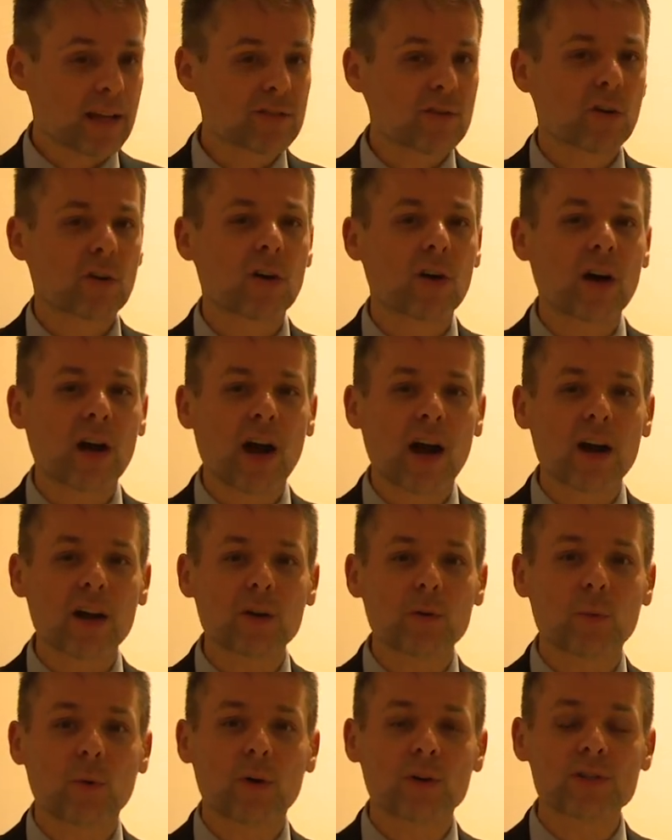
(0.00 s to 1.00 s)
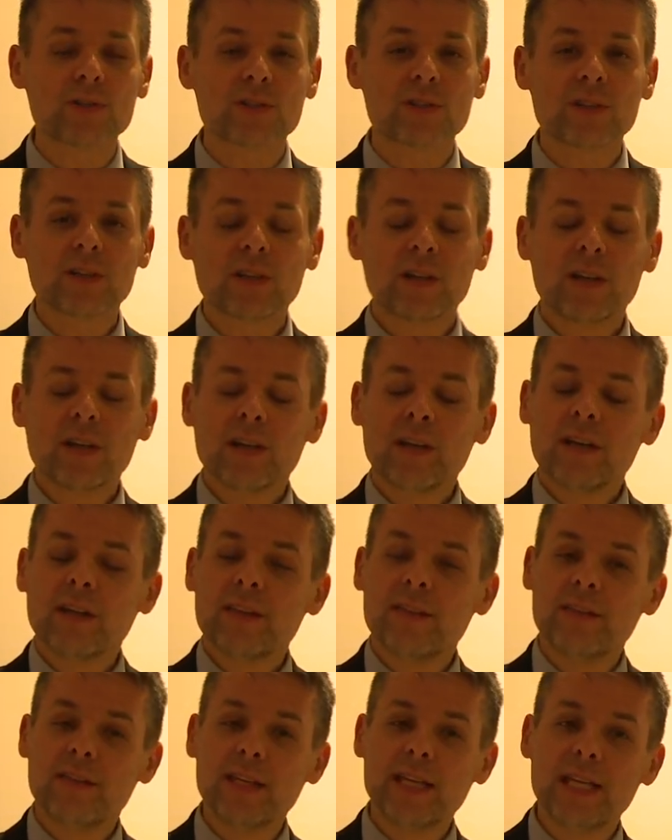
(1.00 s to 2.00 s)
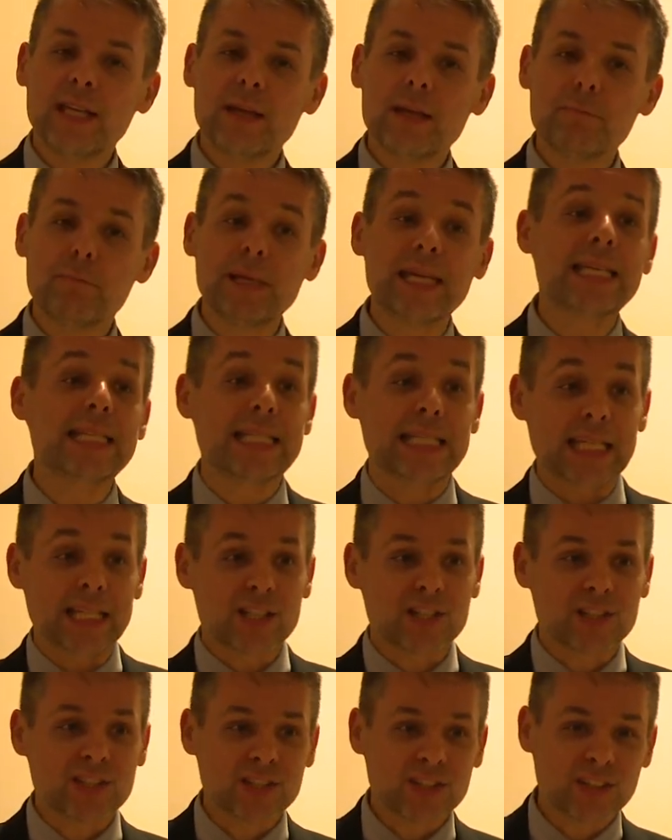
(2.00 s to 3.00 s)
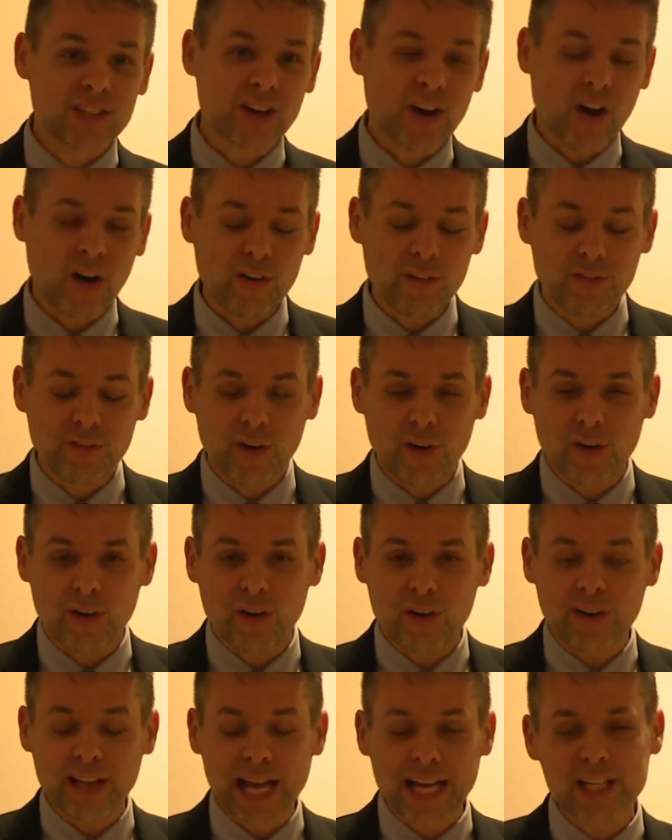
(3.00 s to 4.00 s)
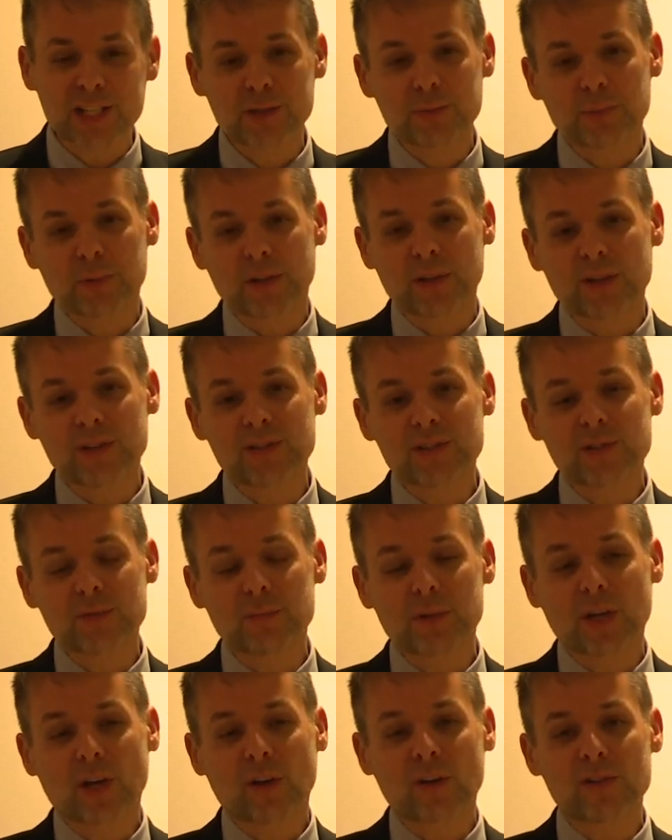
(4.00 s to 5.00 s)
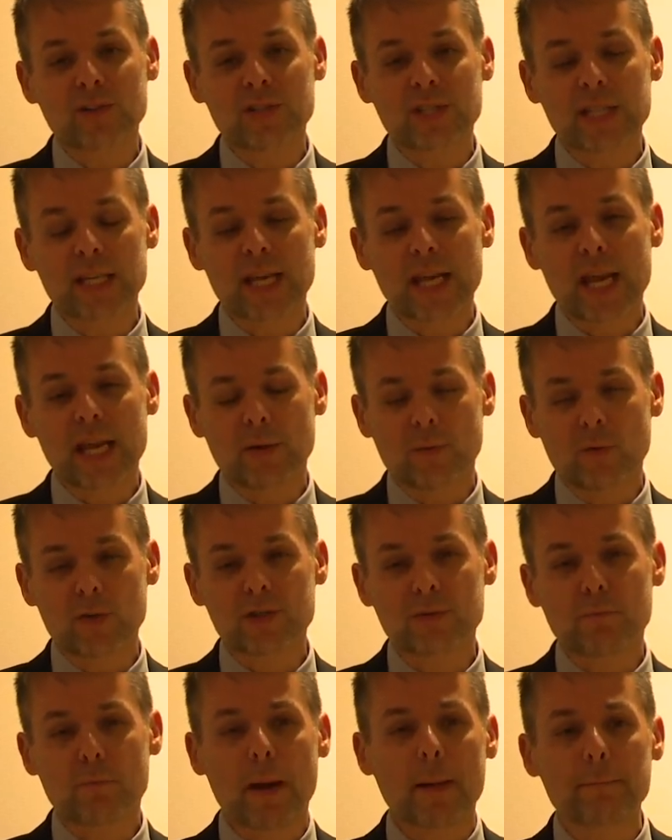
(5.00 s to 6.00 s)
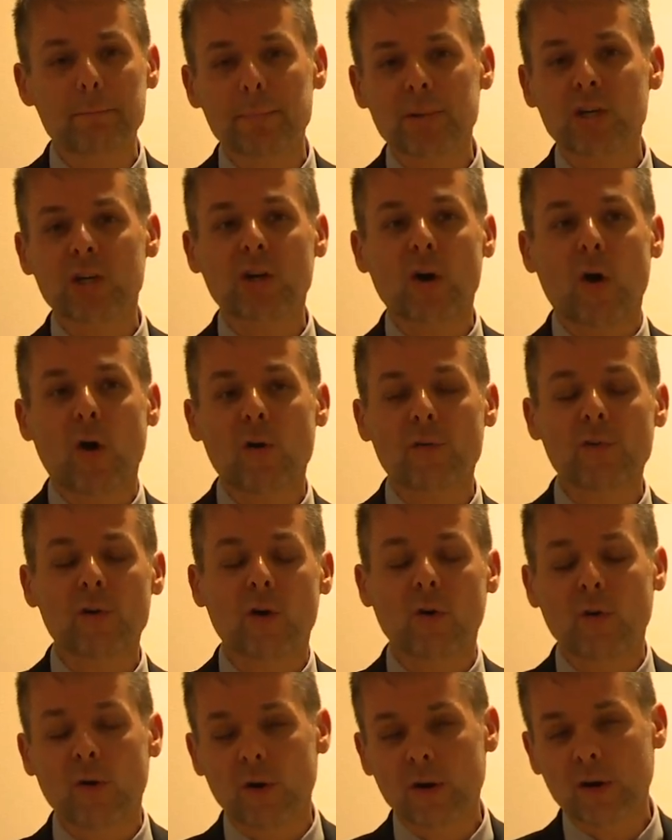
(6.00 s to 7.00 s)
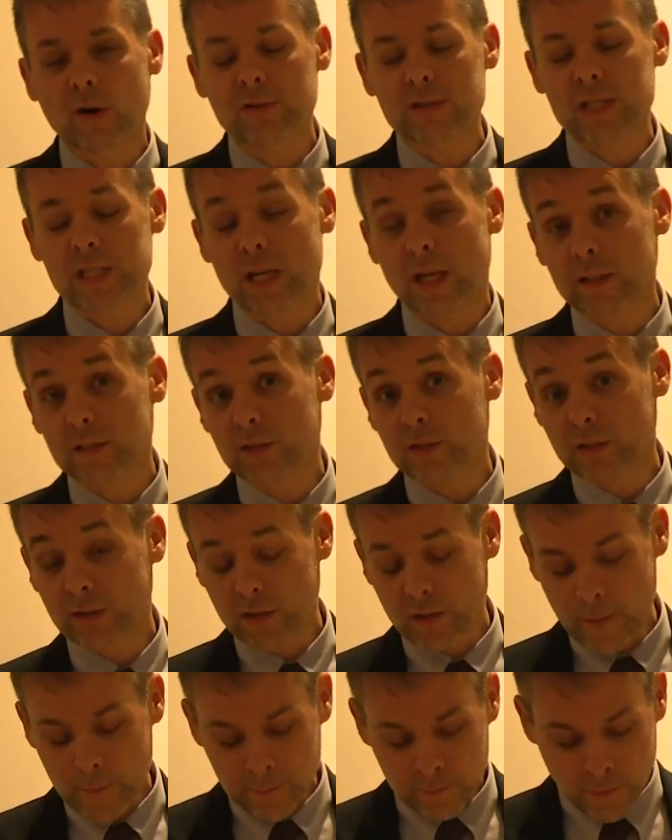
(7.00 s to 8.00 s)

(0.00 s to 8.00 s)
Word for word: And so Congar was the busiest of all experts because he was member of or consultor